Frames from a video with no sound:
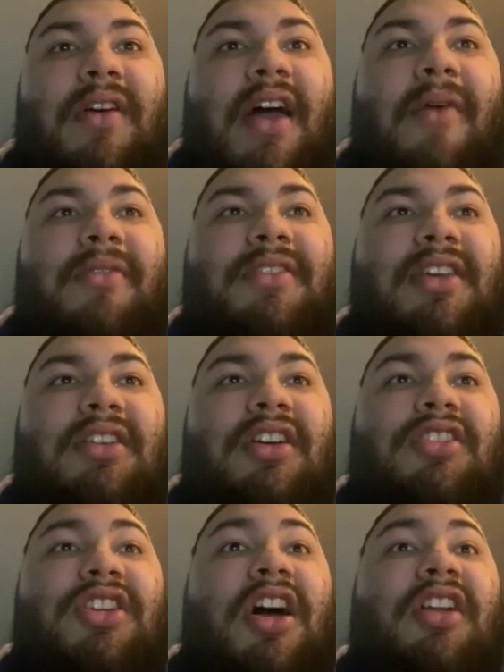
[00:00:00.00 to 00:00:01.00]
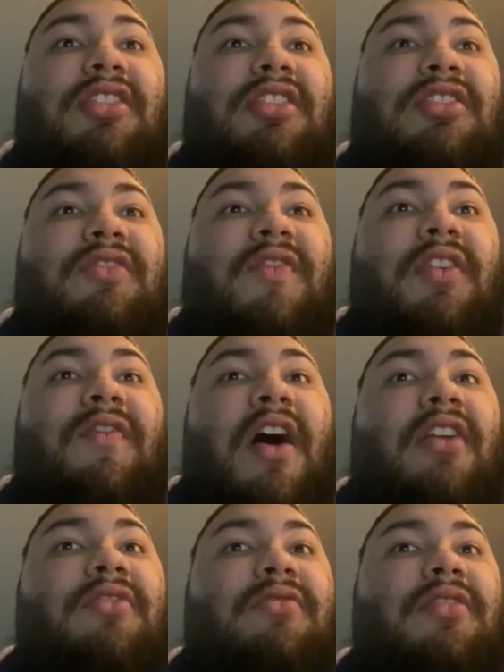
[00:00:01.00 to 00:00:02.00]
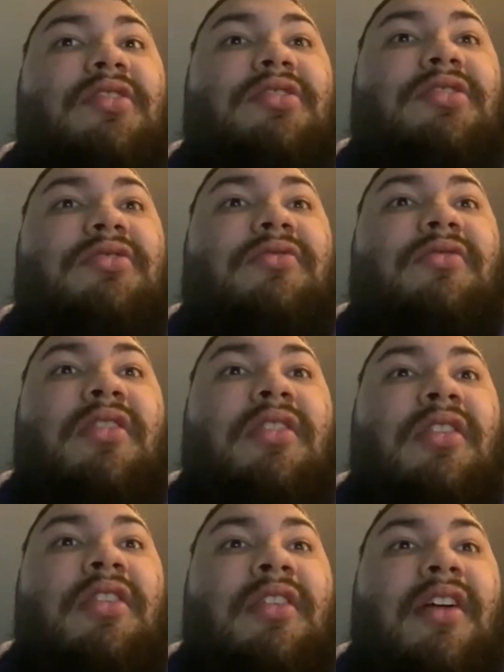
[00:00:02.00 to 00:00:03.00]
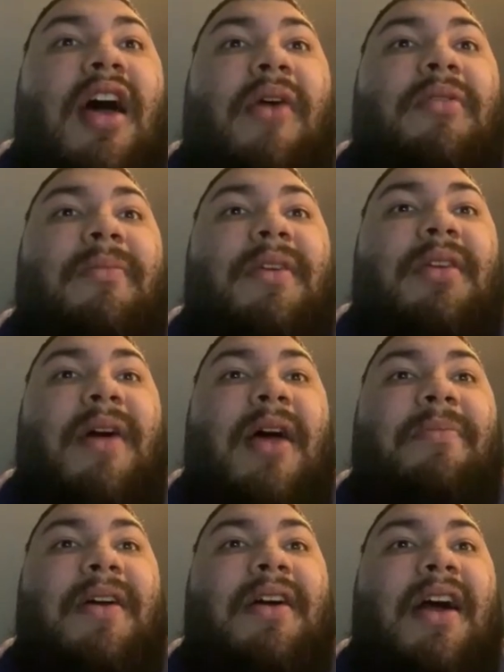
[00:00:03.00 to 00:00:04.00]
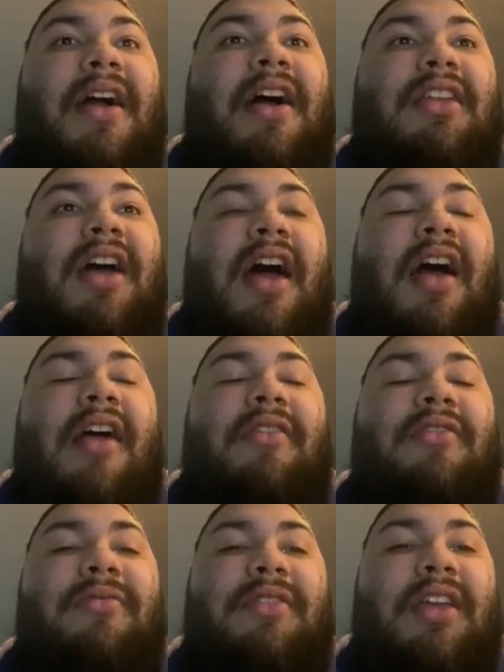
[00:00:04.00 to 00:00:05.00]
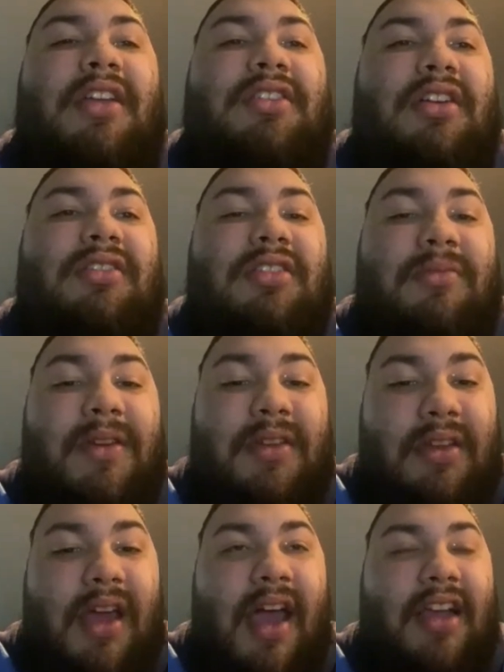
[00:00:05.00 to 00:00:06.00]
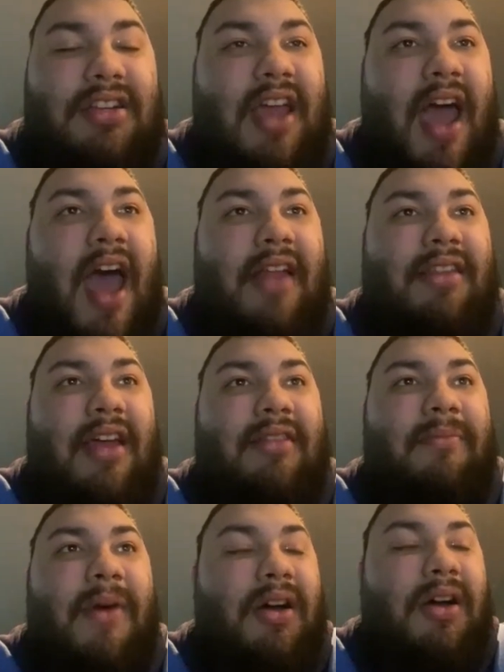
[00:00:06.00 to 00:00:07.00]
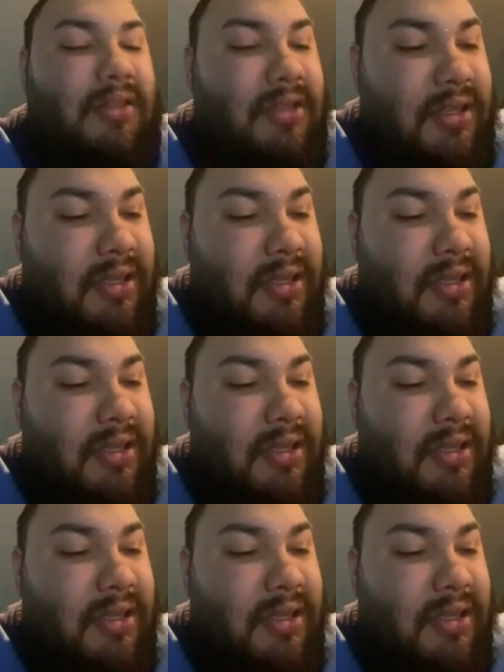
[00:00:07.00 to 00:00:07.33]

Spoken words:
I would take Johnson is a good value here too. That wouldn't be a bad pick. I agree with that Johnson pick. I actually had that in mocked.